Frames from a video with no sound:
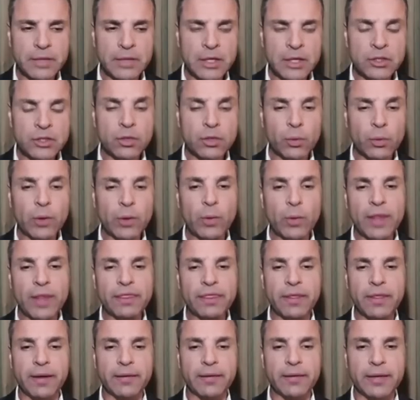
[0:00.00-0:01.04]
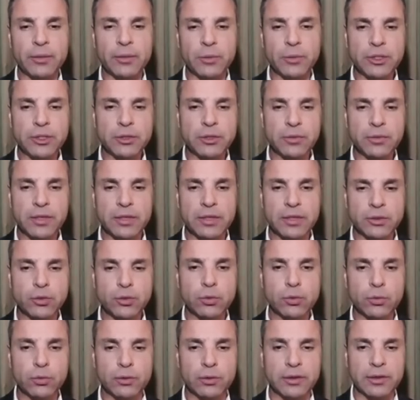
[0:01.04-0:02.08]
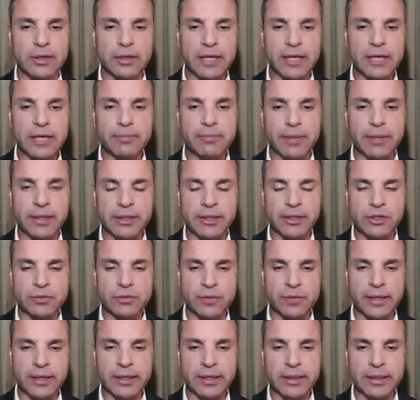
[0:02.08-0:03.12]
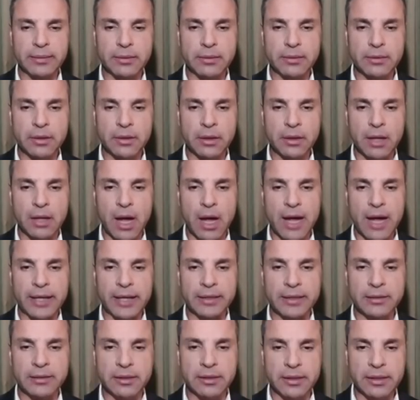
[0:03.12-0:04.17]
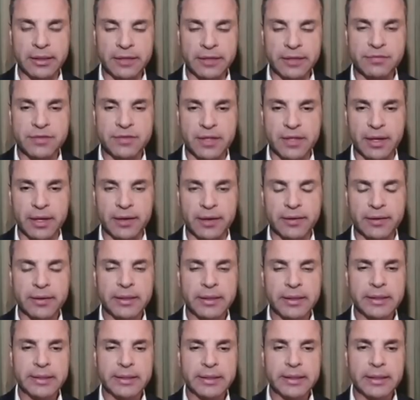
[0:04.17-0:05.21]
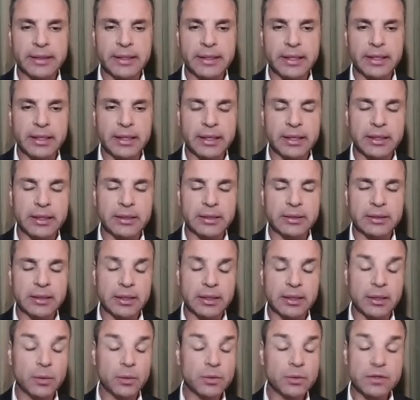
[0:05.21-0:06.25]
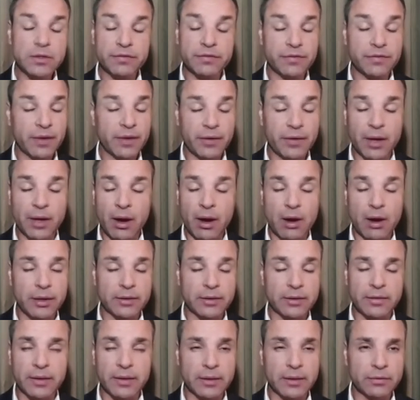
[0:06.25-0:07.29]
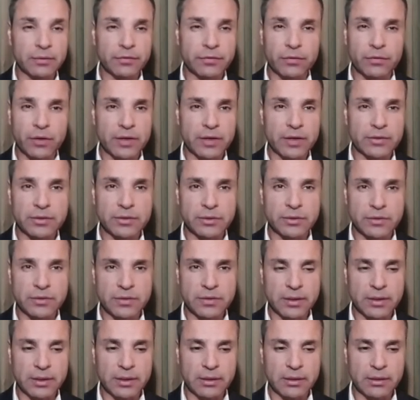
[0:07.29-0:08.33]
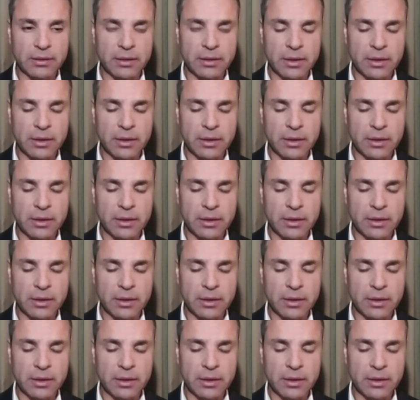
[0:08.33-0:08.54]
so we went there and we took a tour led by an Israeli guide that lives there. And it was a very hard thing for us to see.